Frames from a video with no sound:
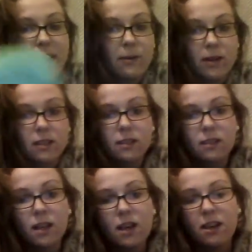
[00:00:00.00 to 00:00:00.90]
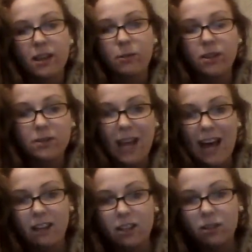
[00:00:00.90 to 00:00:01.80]
Works. Like one of those
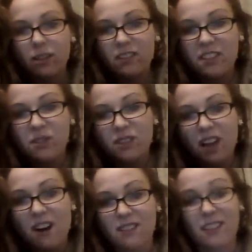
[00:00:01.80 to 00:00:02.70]
aloe infused socks.